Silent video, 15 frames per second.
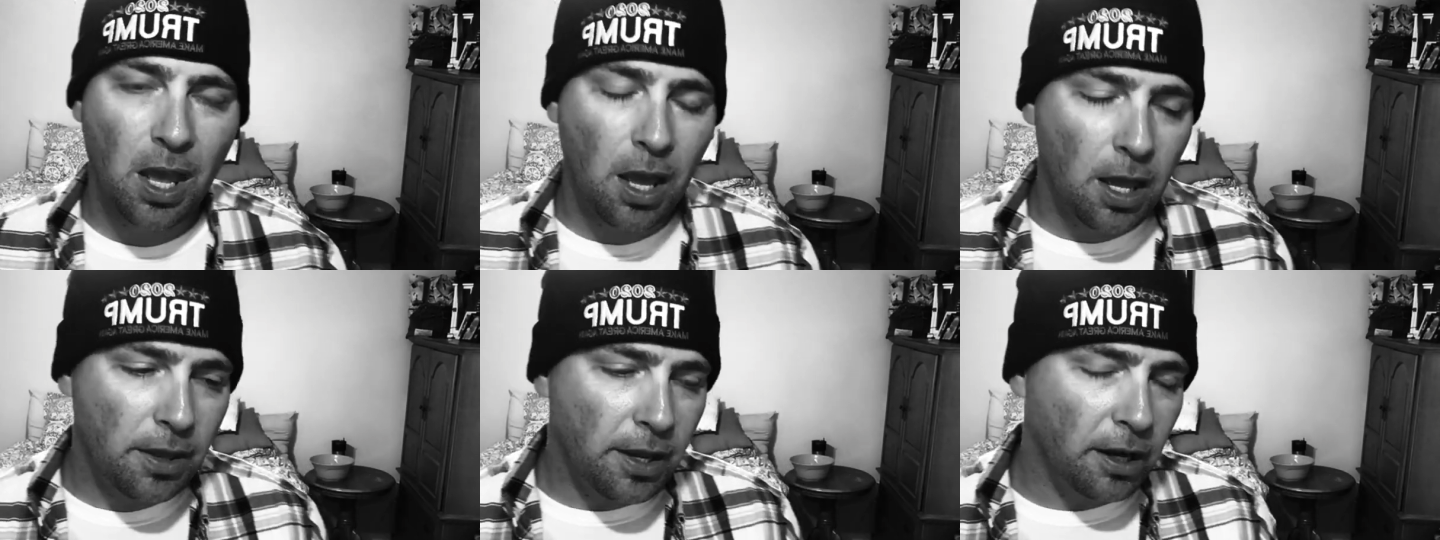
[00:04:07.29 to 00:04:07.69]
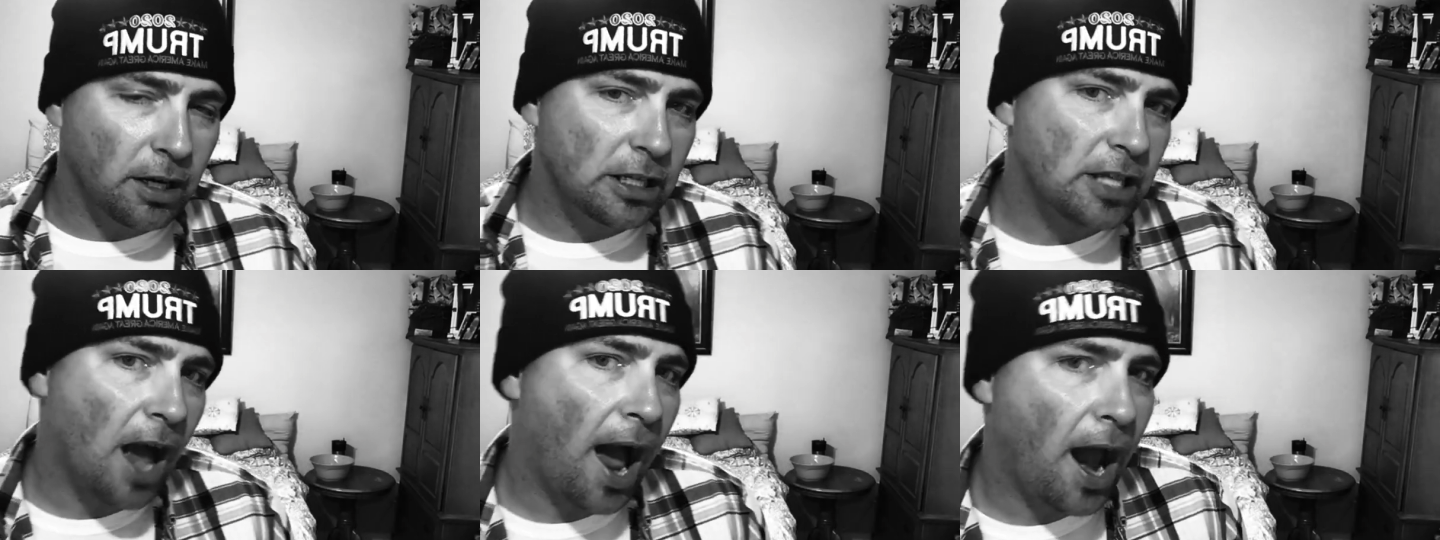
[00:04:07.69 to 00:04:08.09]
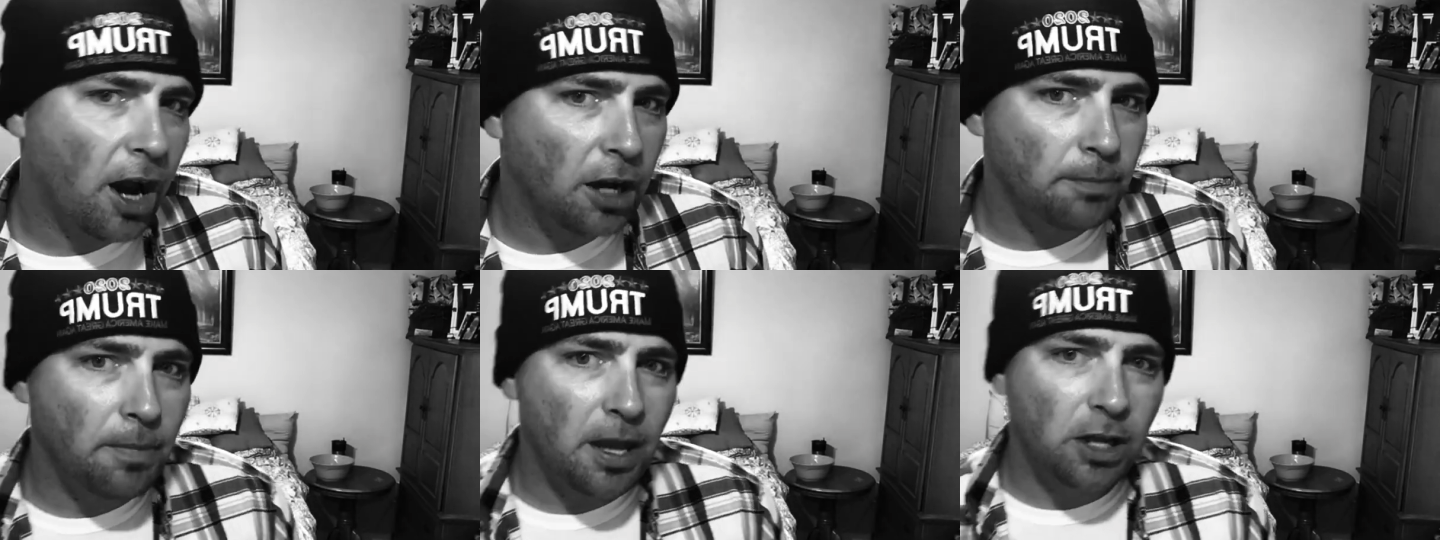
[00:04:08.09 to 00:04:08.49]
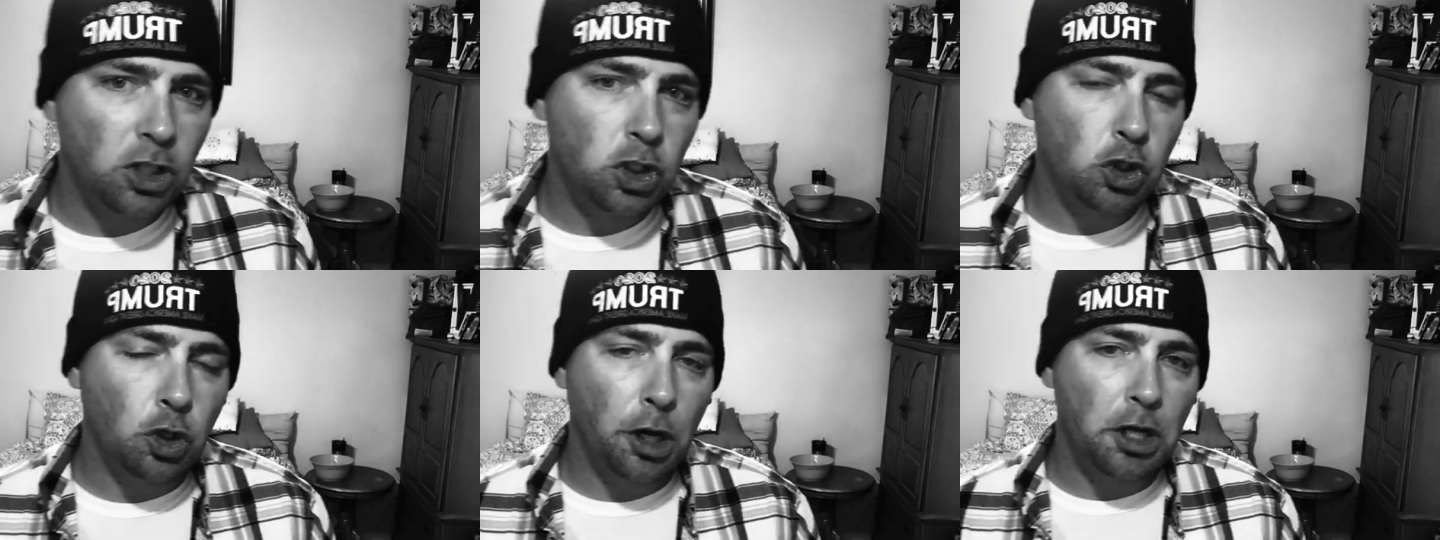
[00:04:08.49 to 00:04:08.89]
Their entire
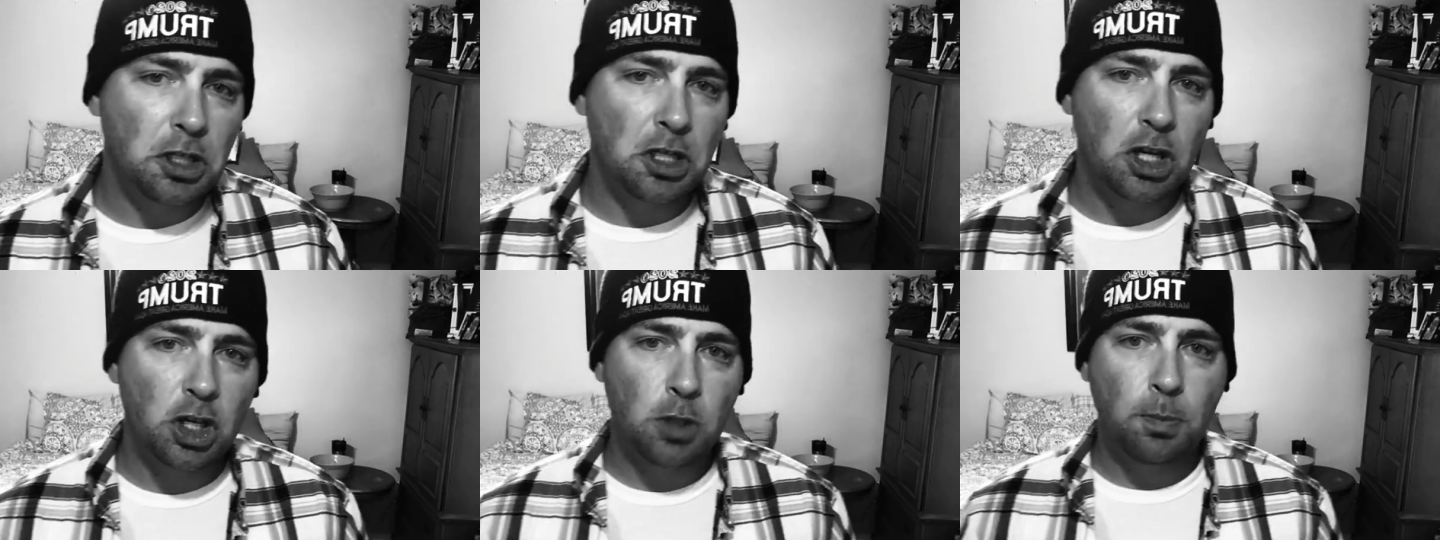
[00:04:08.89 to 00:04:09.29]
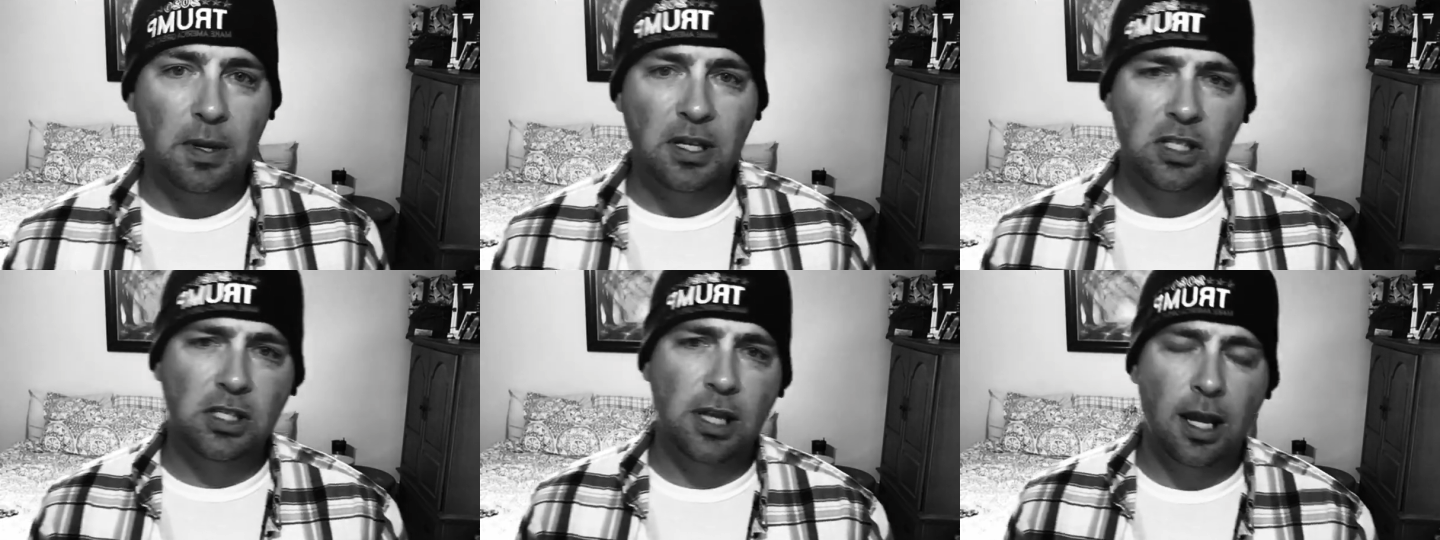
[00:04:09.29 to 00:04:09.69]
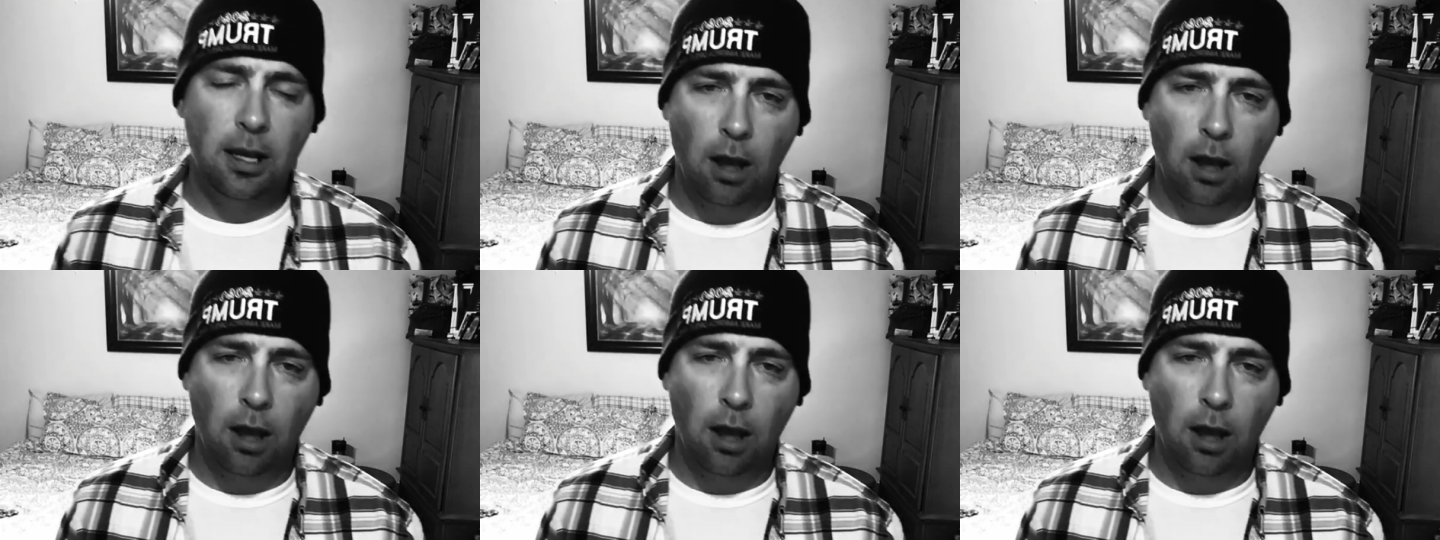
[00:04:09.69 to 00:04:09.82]
administration has been set